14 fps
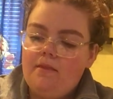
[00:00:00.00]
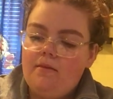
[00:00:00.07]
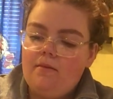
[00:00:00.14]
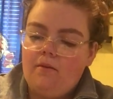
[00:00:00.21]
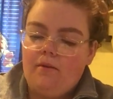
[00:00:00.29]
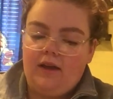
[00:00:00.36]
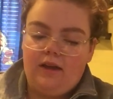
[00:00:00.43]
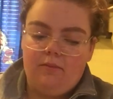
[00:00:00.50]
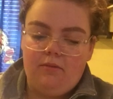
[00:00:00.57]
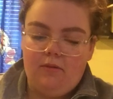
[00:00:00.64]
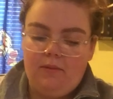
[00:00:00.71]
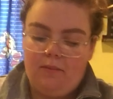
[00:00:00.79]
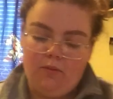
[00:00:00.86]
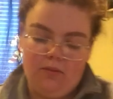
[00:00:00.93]
so I can
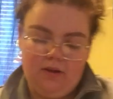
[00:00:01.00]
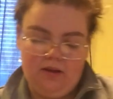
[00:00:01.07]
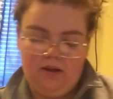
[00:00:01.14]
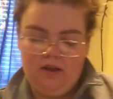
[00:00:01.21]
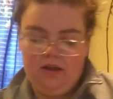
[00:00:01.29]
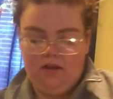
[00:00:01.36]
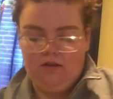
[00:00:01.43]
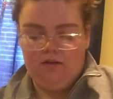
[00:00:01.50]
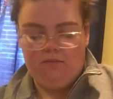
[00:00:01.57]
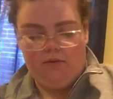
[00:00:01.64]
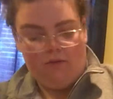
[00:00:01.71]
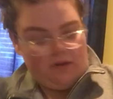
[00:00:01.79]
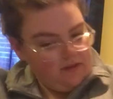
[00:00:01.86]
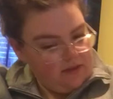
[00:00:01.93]
pull my
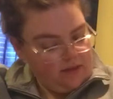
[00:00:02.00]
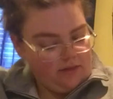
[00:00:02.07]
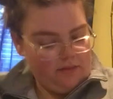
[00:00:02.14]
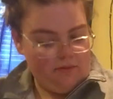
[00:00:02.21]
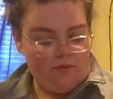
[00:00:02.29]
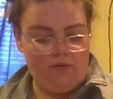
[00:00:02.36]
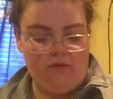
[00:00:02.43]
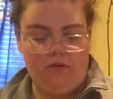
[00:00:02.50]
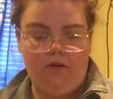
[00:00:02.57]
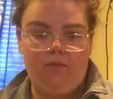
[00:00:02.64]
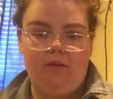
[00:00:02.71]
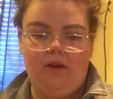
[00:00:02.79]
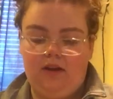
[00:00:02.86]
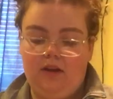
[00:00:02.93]
ponytail through or
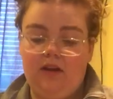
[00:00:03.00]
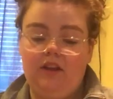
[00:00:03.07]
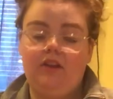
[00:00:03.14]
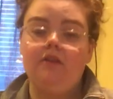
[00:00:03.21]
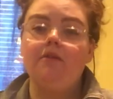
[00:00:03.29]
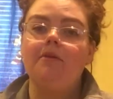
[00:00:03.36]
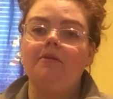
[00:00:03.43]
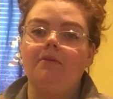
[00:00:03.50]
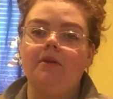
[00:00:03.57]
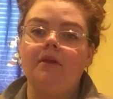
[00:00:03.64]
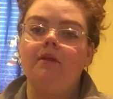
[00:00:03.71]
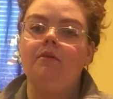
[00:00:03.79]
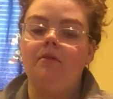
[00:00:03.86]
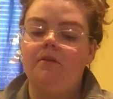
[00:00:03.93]
a bun. And you know what would be
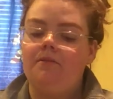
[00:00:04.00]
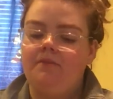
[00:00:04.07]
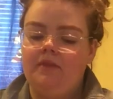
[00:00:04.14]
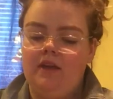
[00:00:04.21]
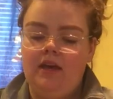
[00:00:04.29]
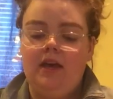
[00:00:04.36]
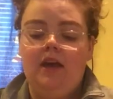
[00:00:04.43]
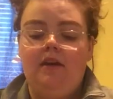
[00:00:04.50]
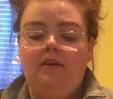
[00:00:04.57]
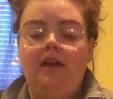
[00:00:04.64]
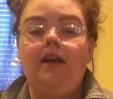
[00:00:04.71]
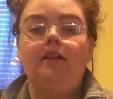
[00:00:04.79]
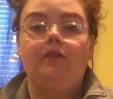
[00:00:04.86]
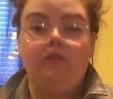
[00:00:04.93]
really cool?
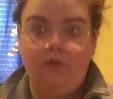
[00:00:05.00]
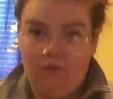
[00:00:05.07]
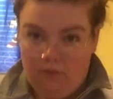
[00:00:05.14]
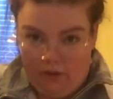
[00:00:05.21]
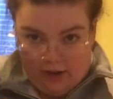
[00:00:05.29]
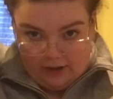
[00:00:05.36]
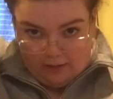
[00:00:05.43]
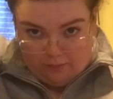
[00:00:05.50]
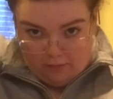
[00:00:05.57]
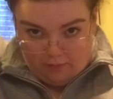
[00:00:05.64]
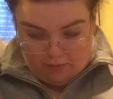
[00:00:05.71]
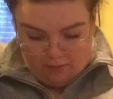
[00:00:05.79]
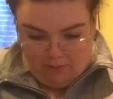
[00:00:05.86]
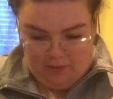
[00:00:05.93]
I have 2, and I could
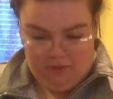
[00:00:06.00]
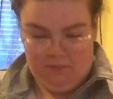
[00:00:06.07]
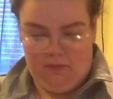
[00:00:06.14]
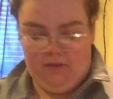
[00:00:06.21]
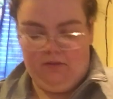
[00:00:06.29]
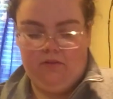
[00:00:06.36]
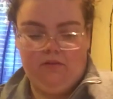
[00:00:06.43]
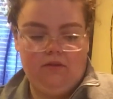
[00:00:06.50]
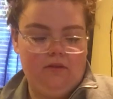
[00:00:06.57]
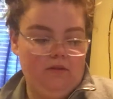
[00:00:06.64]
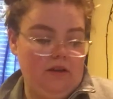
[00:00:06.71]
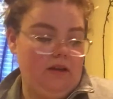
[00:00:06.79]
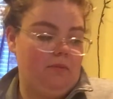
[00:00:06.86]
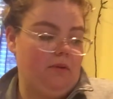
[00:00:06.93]
put my space buns through
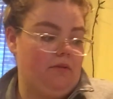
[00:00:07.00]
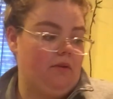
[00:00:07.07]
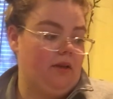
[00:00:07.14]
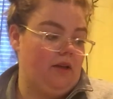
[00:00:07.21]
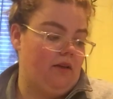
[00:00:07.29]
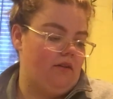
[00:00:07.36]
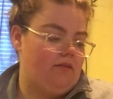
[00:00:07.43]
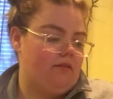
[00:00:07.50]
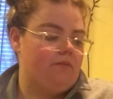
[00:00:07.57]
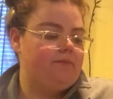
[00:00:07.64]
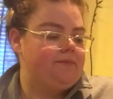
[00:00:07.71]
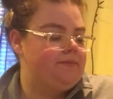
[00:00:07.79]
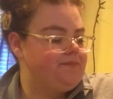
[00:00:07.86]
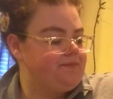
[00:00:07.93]
because that would be really
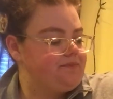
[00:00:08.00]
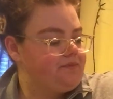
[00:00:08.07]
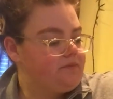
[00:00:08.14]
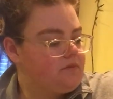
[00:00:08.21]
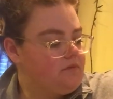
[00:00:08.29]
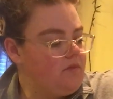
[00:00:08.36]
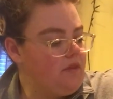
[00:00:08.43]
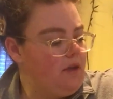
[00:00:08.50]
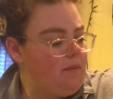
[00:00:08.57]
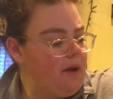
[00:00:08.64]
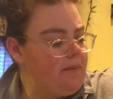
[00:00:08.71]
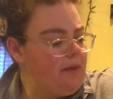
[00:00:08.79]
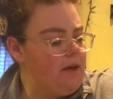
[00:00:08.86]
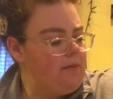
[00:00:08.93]
awesome.
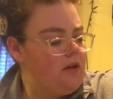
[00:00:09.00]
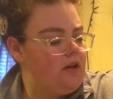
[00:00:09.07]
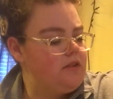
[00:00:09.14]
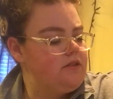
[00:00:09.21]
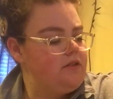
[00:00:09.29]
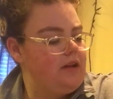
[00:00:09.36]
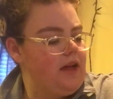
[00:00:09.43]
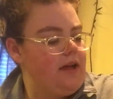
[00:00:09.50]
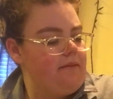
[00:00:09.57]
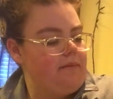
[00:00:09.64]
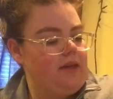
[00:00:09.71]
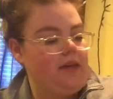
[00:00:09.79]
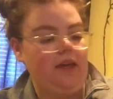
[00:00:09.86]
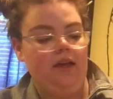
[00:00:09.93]
My mom also got
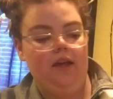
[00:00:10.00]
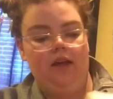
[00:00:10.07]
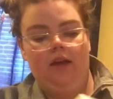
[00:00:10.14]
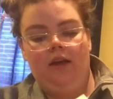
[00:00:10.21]
me